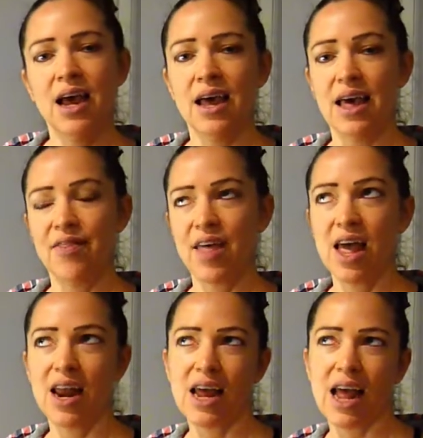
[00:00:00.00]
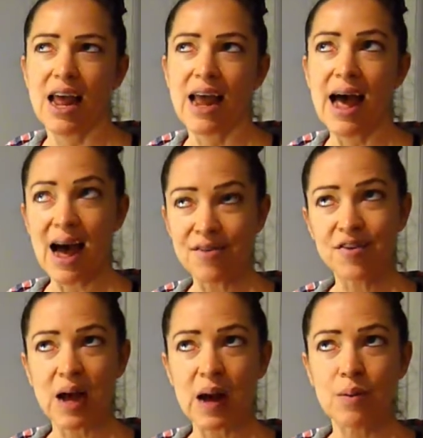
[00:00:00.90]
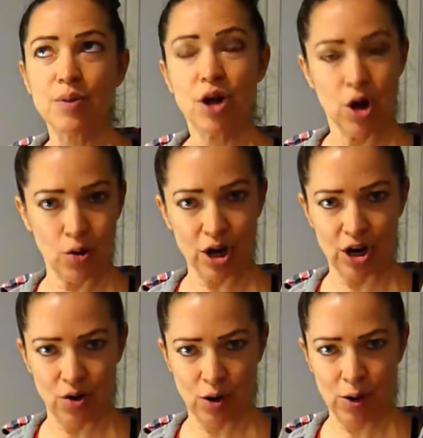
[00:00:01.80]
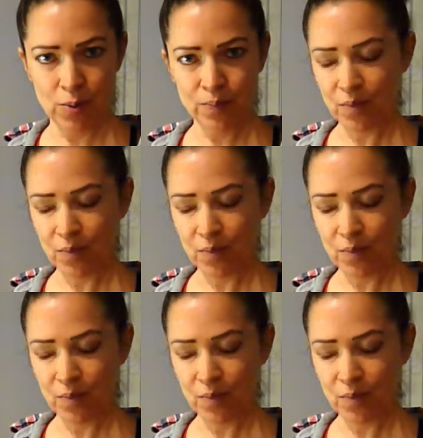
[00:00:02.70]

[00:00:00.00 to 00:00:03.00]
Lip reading: And then a half cup coconut oil,